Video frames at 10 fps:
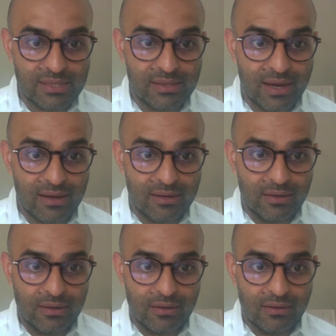that
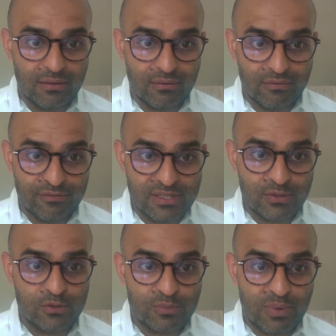
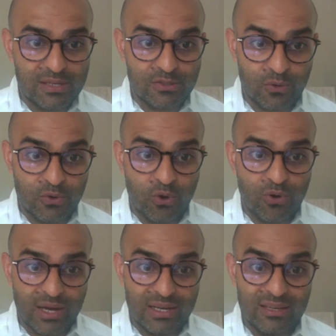physical space or
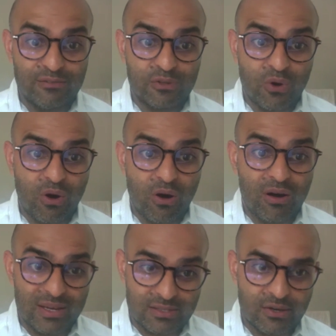not? And if you
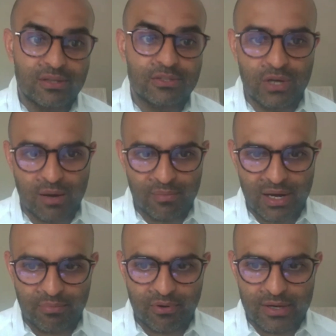are, it's going to come at
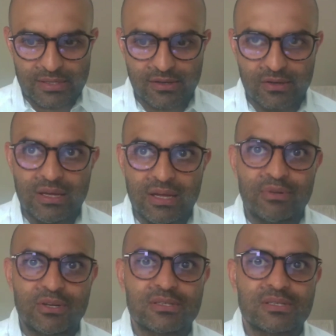a price. So
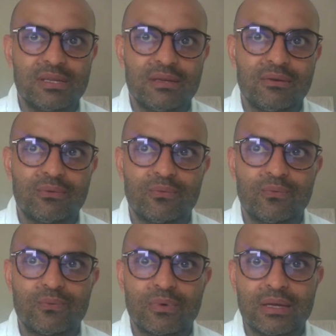because
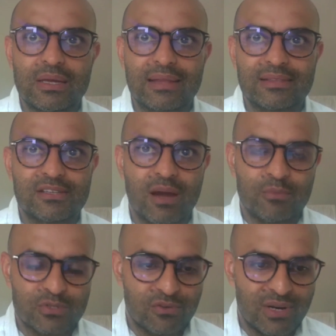at the time
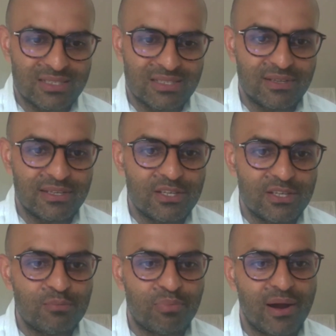it was a relatively
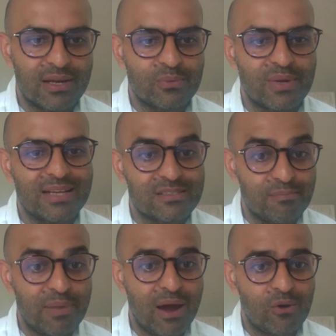new brand, we had to
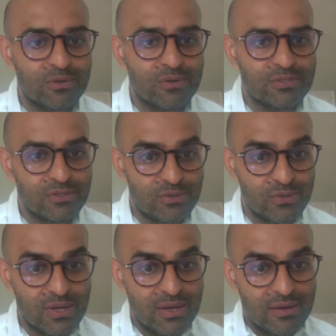bow to
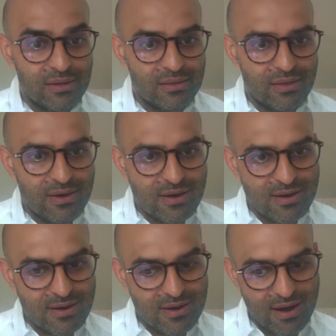the
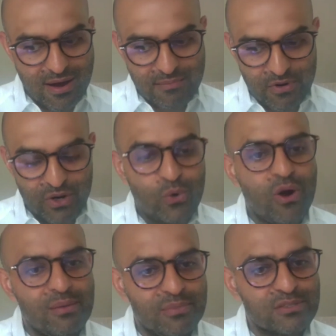
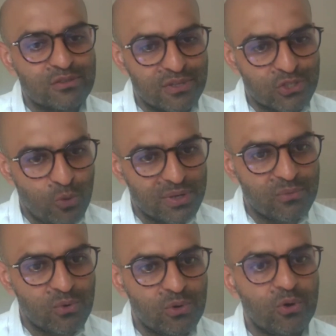requirements of the shopping
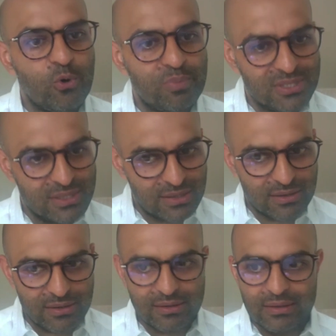mall or particular